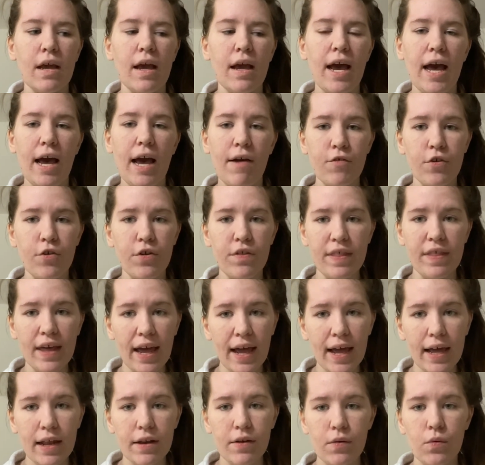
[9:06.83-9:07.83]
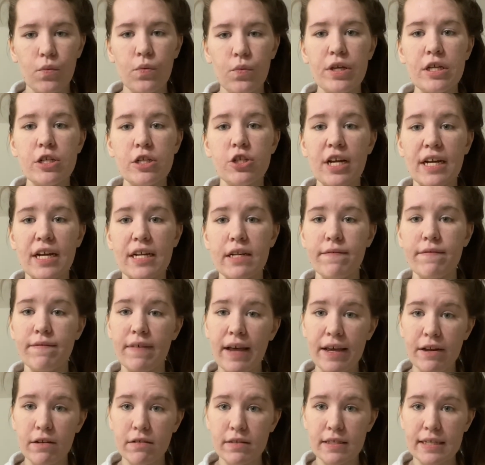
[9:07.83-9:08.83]
After that, we checked
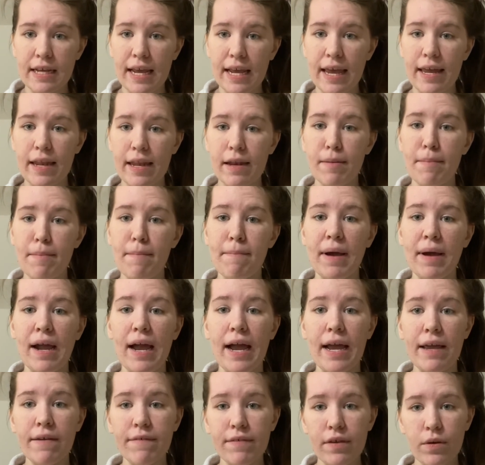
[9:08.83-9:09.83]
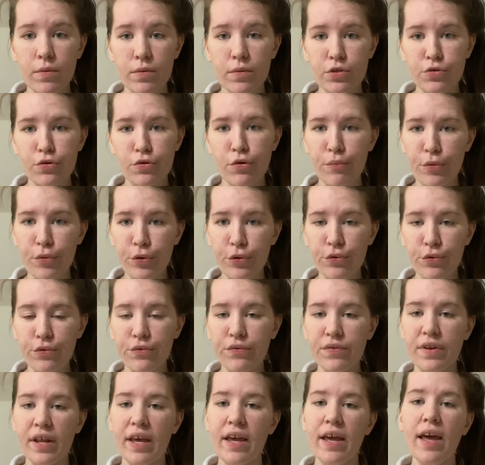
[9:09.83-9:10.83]
vitals again. My IV was
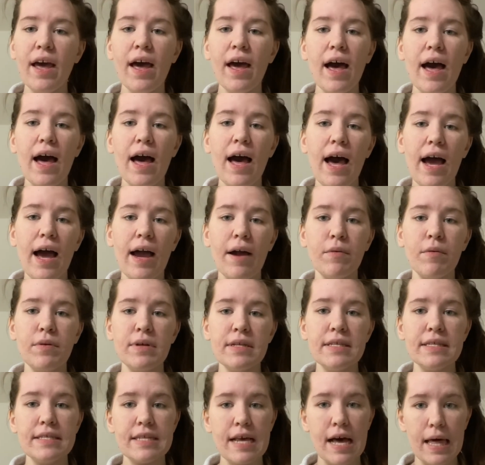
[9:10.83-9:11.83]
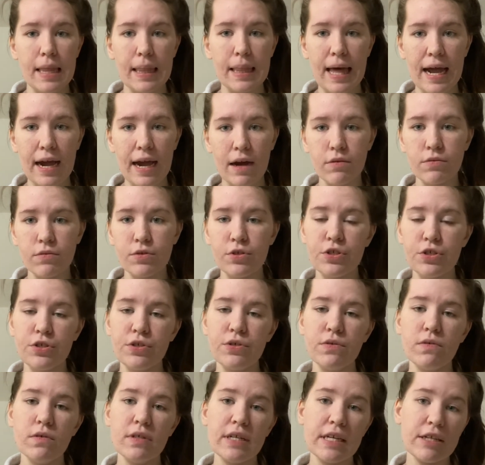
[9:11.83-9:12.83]
removed. I was allowed
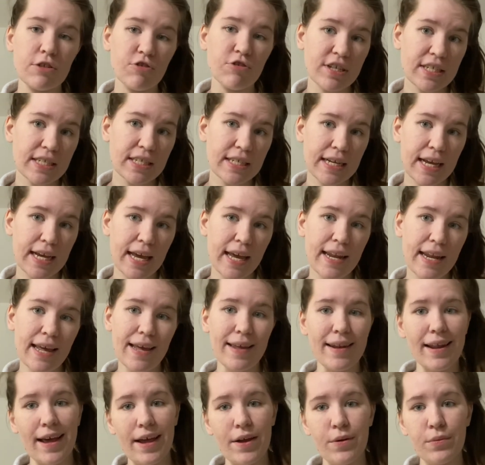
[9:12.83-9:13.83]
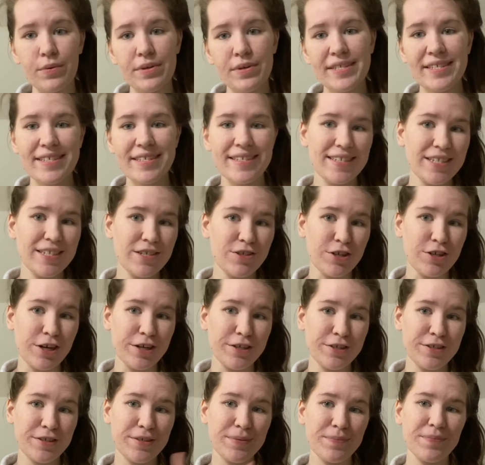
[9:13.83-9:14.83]
to get dressed again, and I was
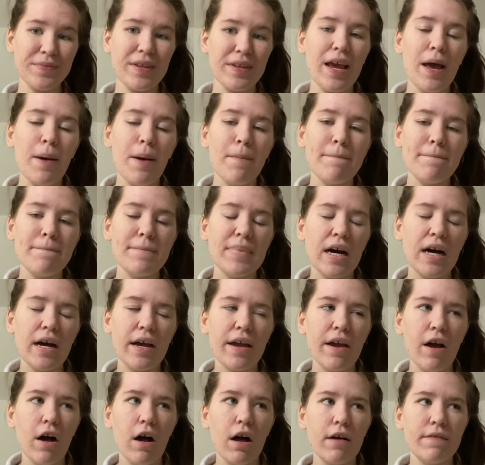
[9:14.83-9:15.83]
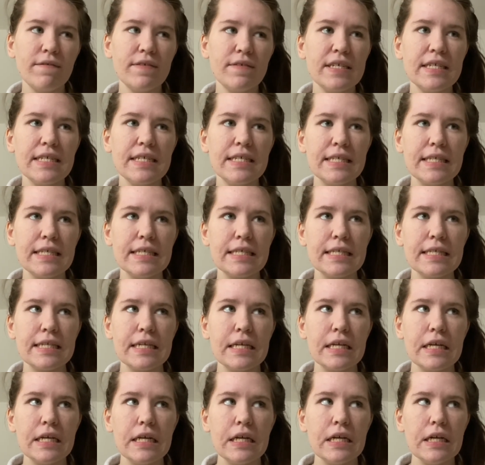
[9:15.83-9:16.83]
discharged. My office
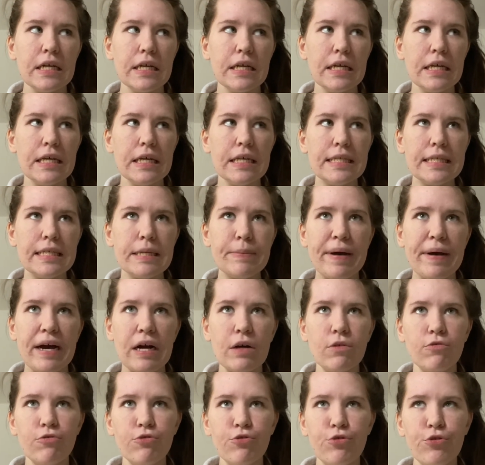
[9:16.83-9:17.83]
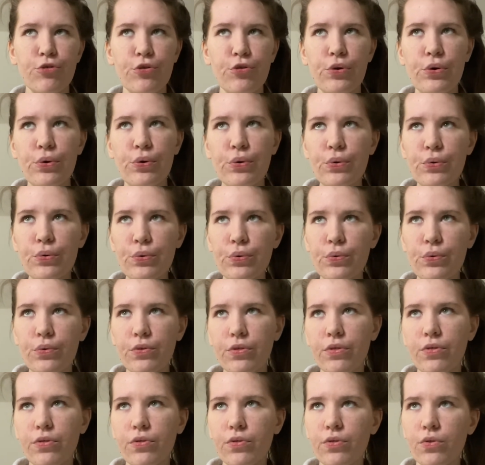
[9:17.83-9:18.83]
is about
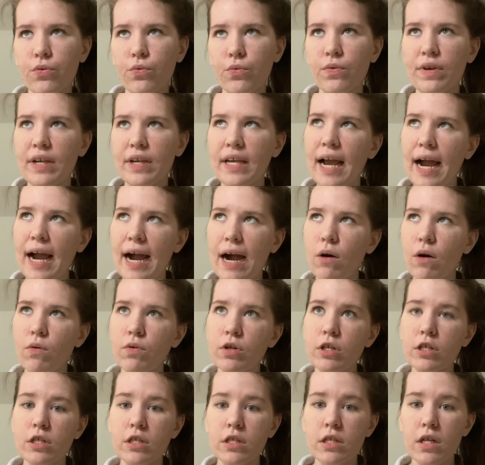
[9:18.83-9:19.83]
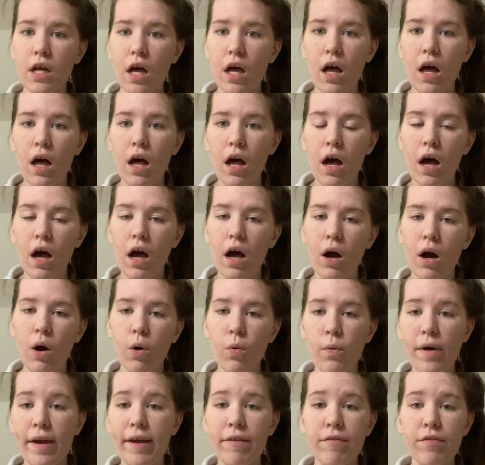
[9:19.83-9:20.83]
2-3 hours
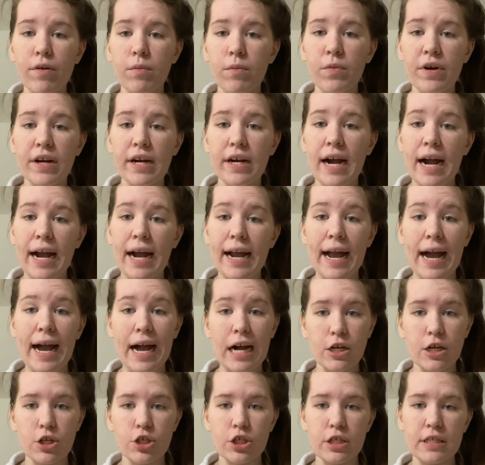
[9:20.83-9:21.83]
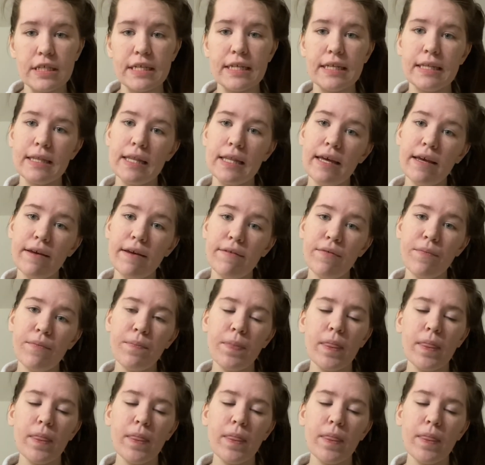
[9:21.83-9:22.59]
away from where I actually live.